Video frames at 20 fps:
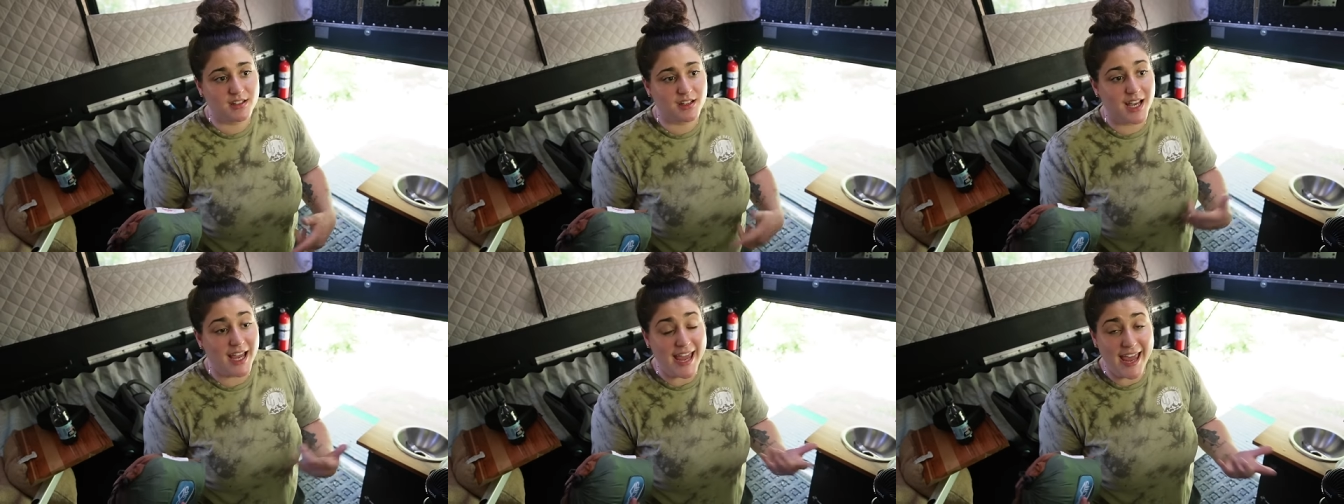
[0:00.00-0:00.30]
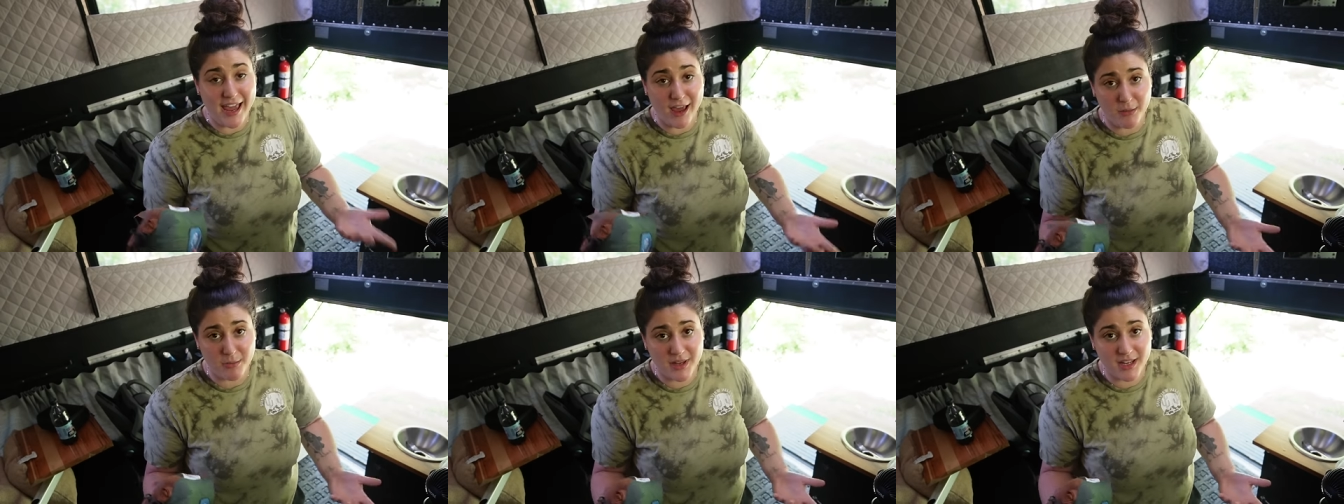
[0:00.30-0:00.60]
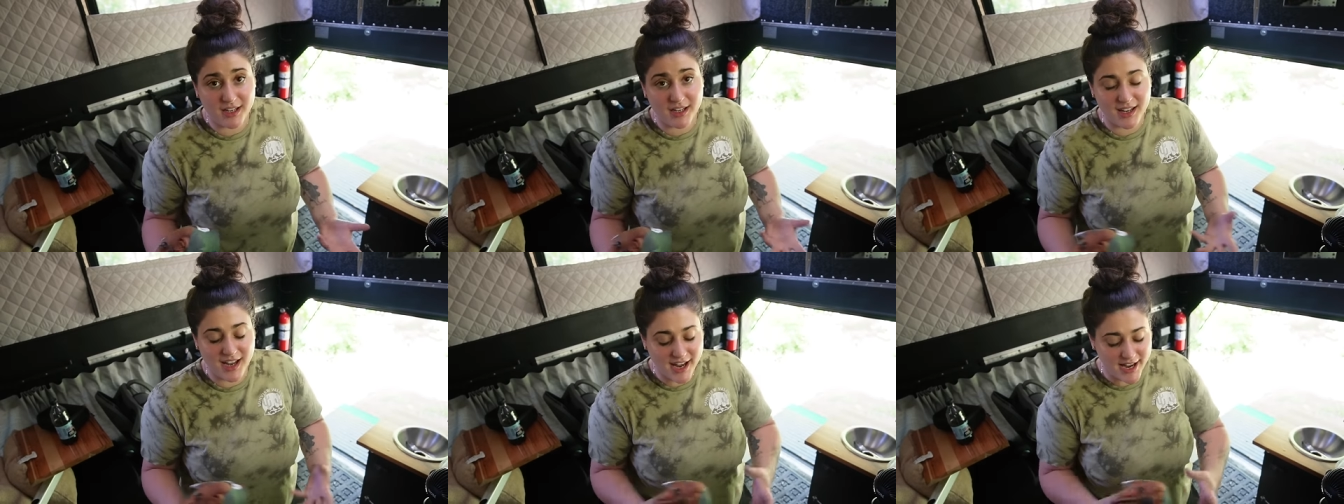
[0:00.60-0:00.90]
a
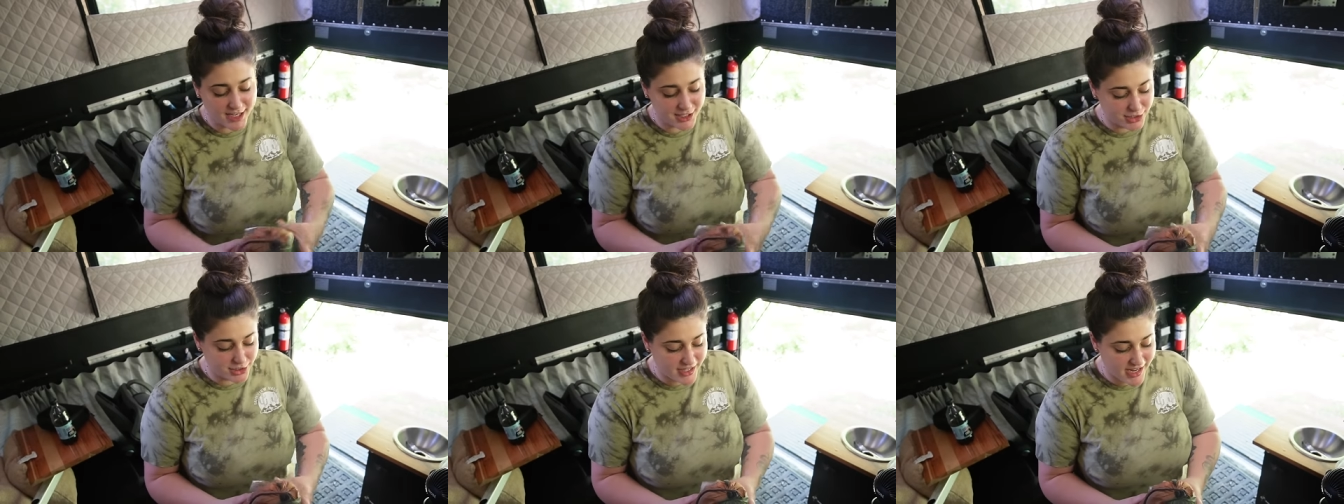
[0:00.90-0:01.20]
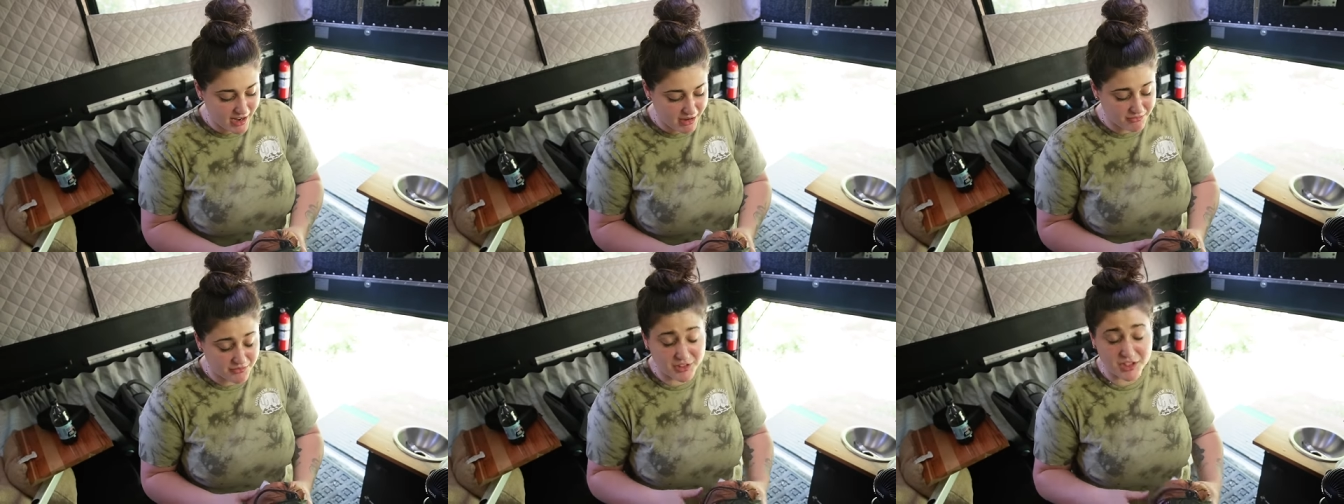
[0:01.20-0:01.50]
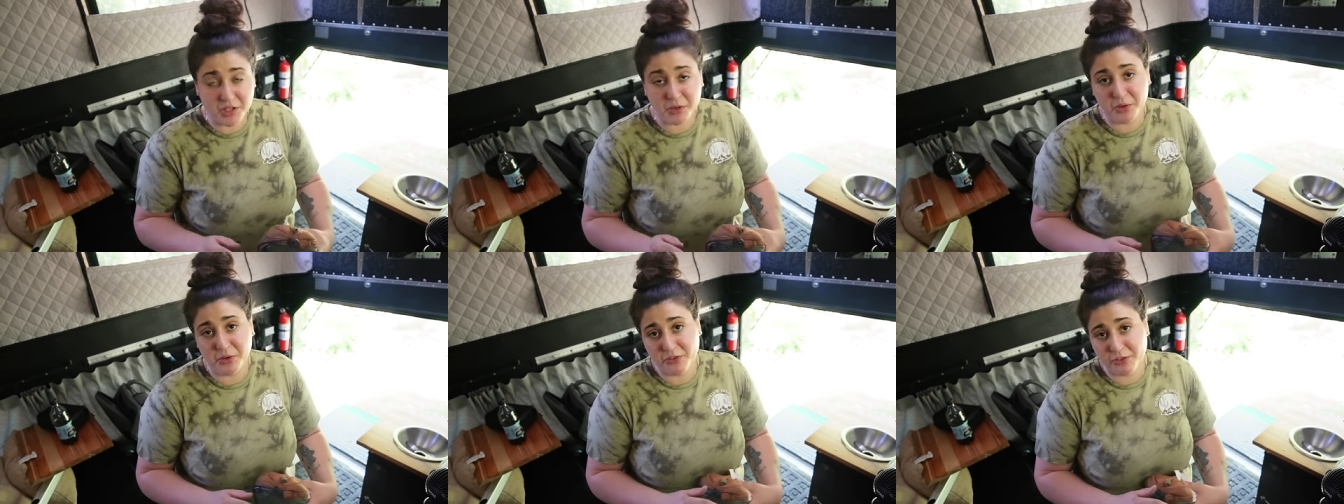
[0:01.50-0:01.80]
hammock. I actually have
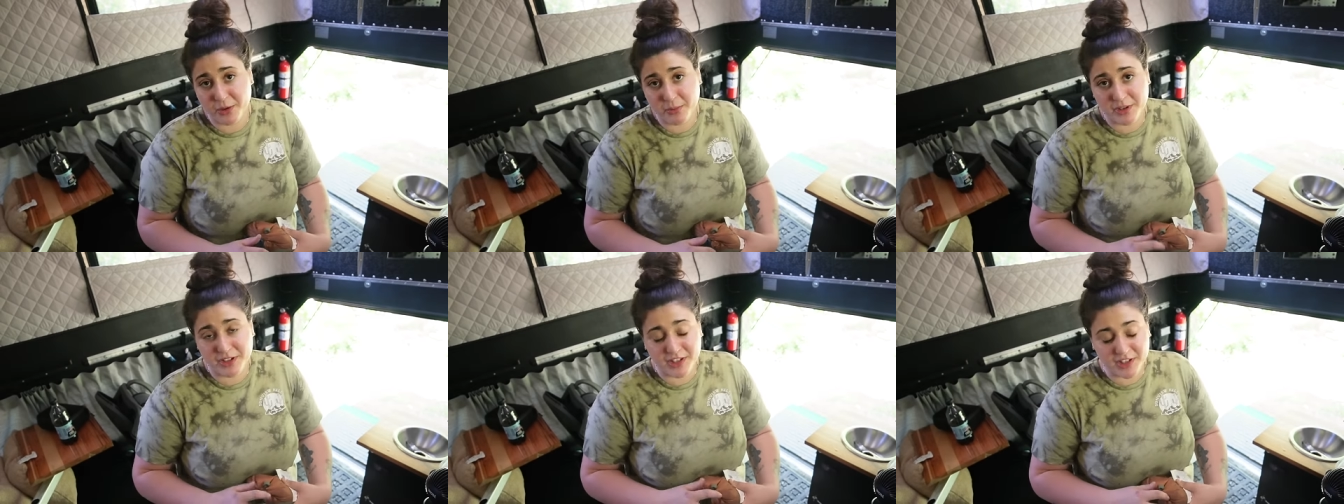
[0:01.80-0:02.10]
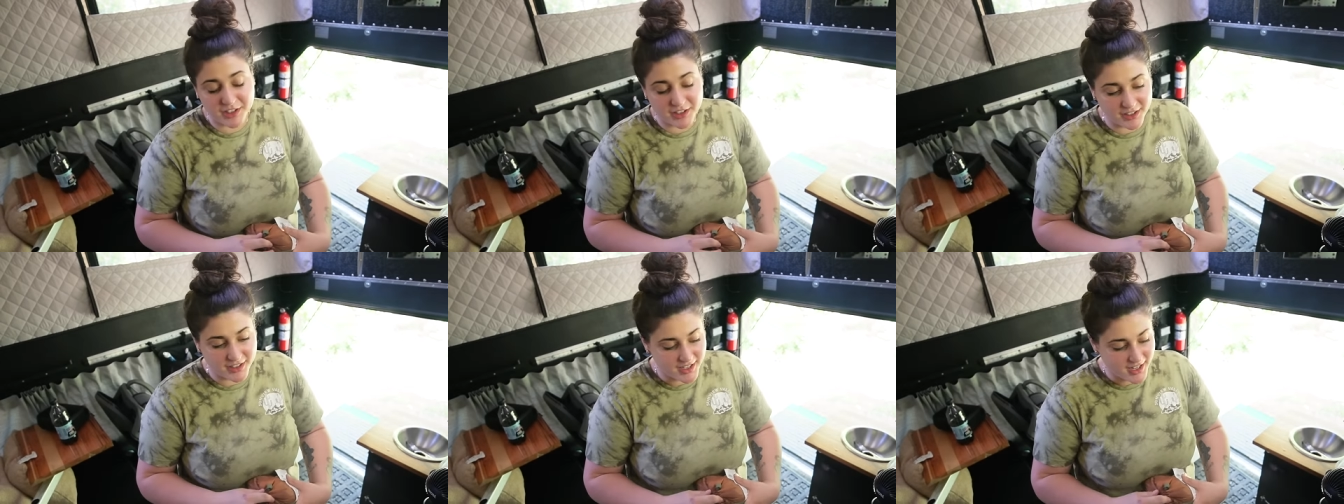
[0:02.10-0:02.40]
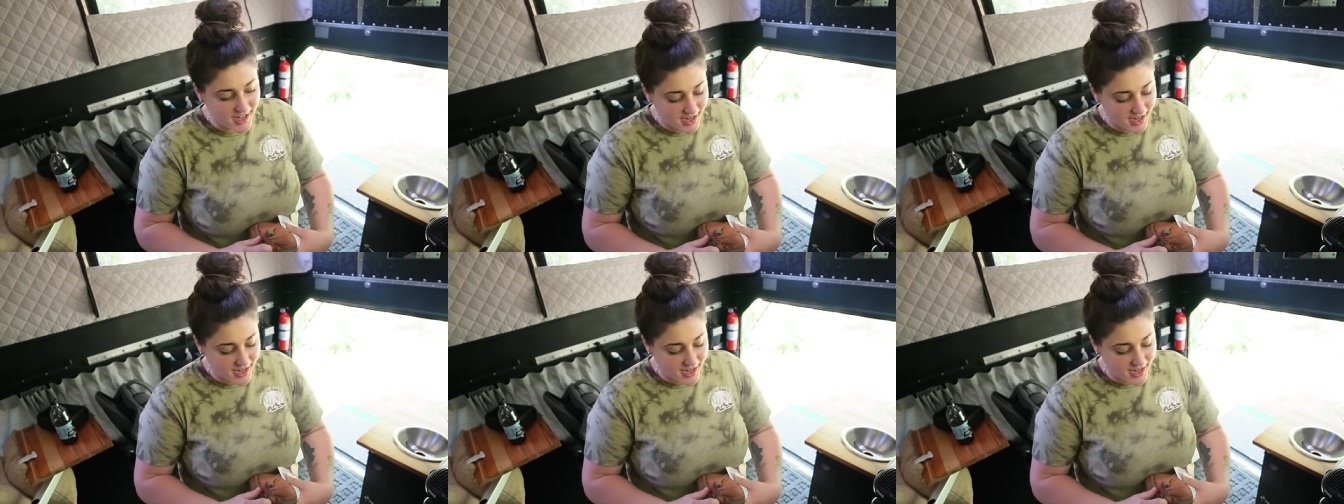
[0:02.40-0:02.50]
two of them in there.